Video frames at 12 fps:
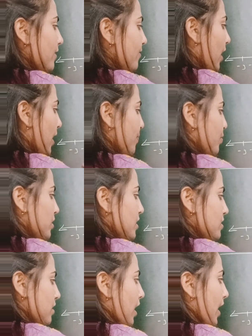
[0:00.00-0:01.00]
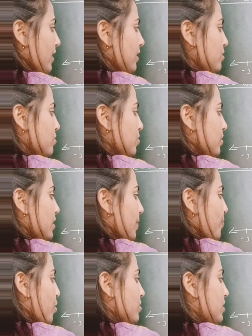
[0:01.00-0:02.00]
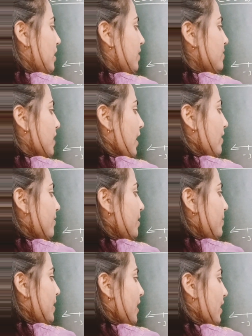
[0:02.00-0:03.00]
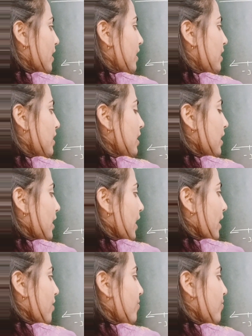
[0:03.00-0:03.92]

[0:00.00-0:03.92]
if I put this line, so the positive sign will be here, like a